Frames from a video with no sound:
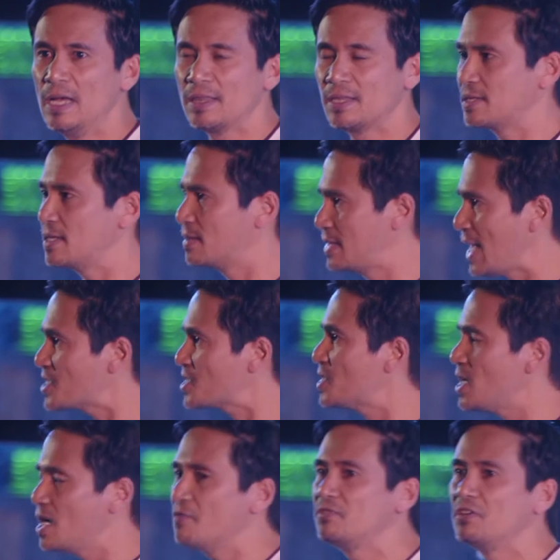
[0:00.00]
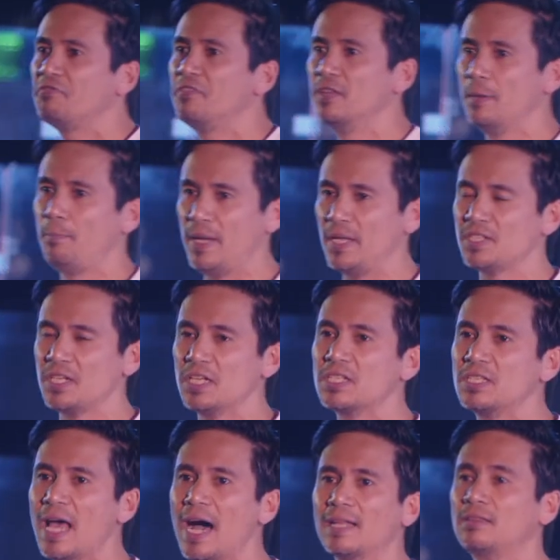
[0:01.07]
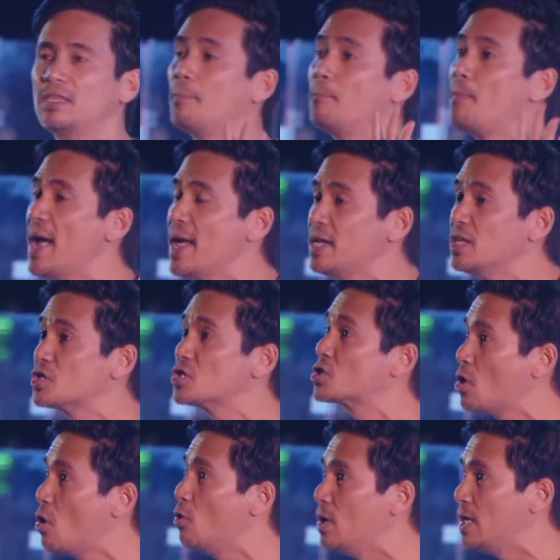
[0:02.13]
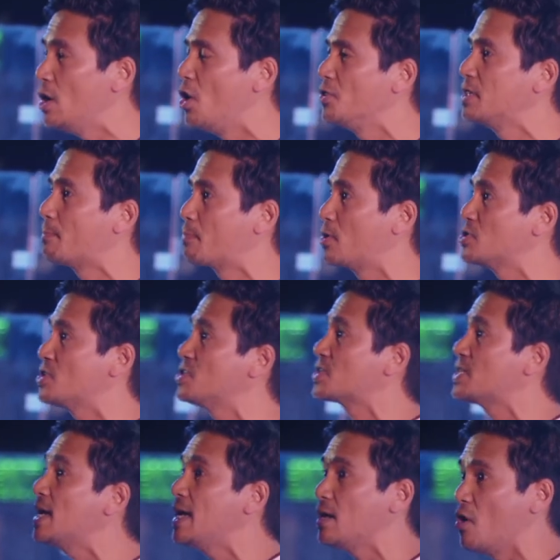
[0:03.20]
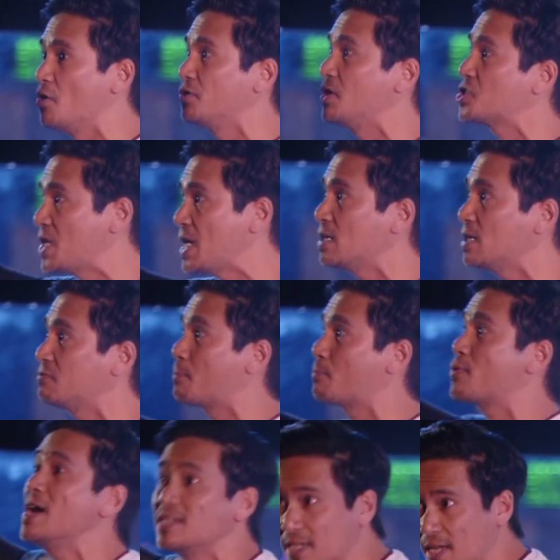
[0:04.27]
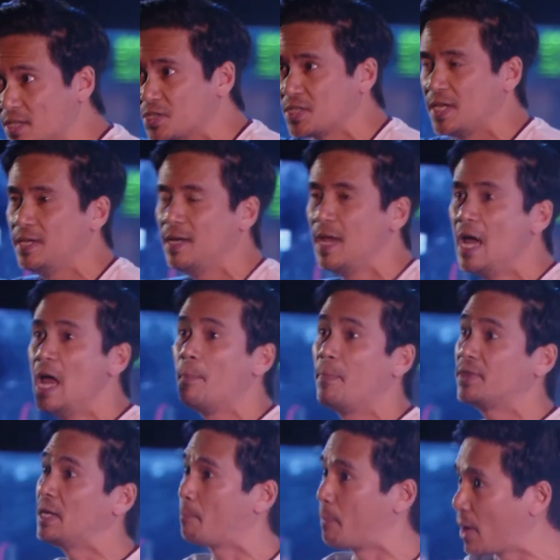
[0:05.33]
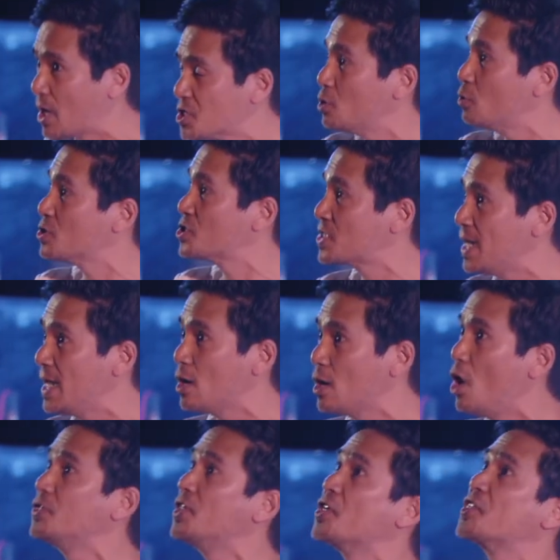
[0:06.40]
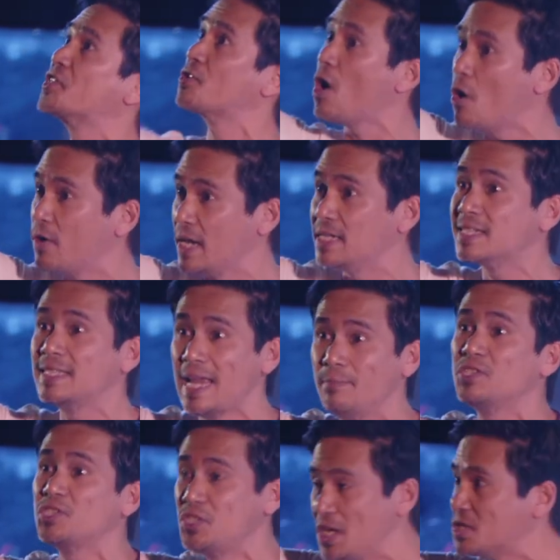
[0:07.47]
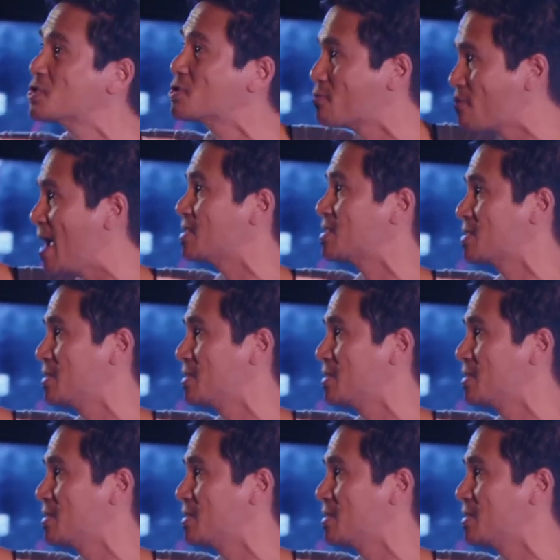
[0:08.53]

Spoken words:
that the destiny of the Philippines is not dependent solely on the person sitting on the seat of the presidency, but the person who's sitting on the throne, and his name is Jesus Christ.